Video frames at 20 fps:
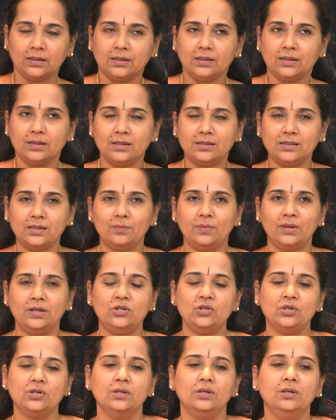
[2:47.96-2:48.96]
As I
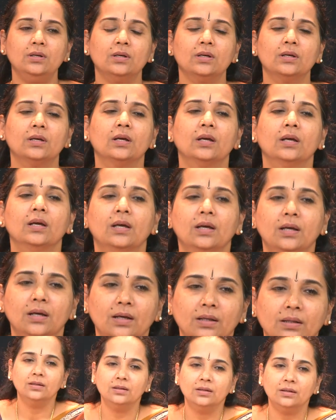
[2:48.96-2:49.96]
mentioned,
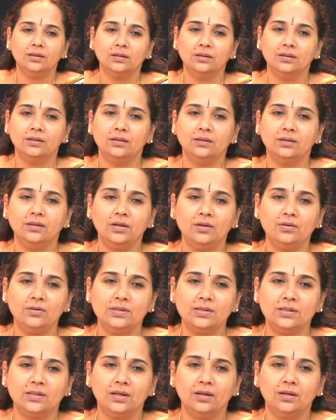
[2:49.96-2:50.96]
there
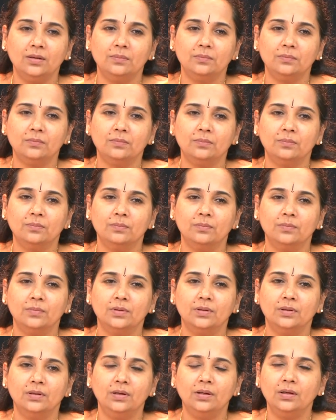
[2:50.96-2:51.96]
is a
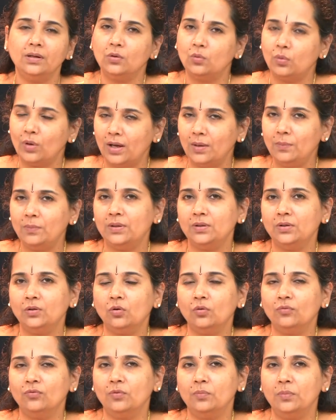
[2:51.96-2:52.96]
requirement
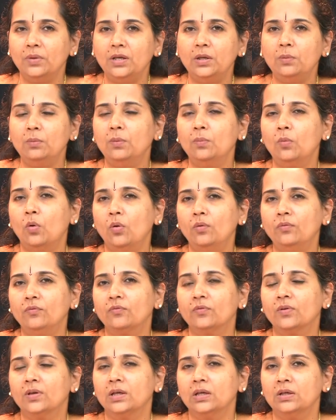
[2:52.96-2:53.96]
of a minimum of
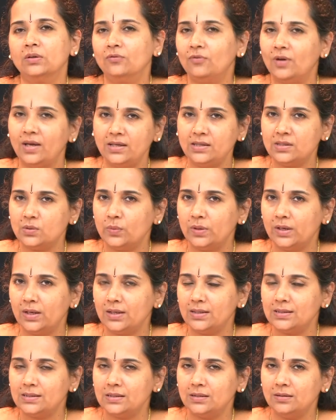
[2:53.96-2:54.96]
5
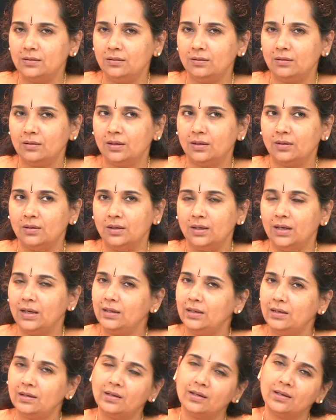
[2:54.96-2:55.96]
swaras in
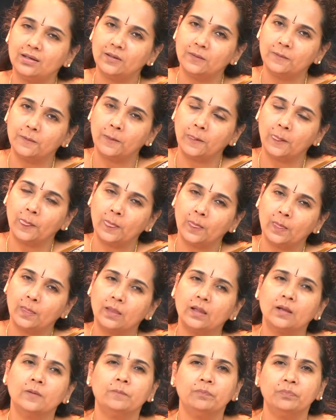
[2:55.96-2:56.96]
any raga.
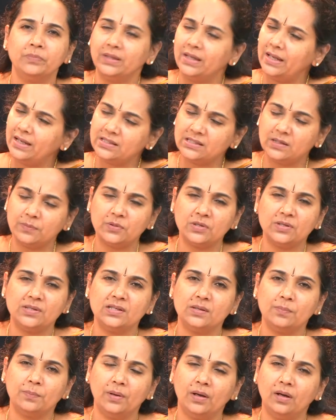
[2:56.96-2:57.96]
Exceptions
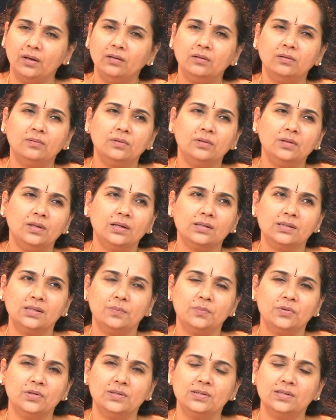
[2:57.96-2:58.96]
apart, the
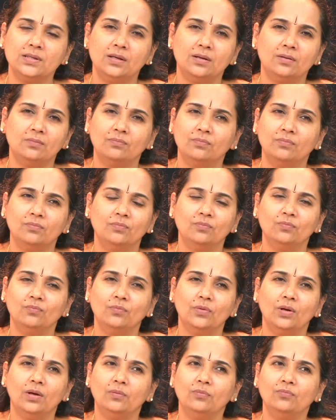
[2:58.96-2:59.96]
exceptions are
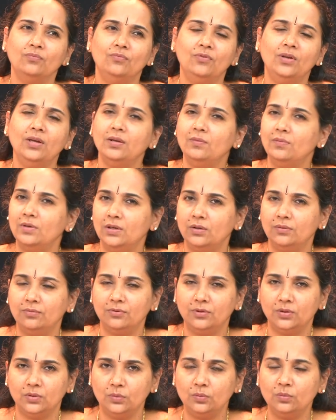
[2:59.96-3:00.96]
very, very
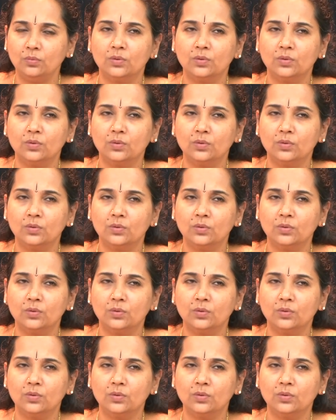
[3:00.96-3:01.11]
few,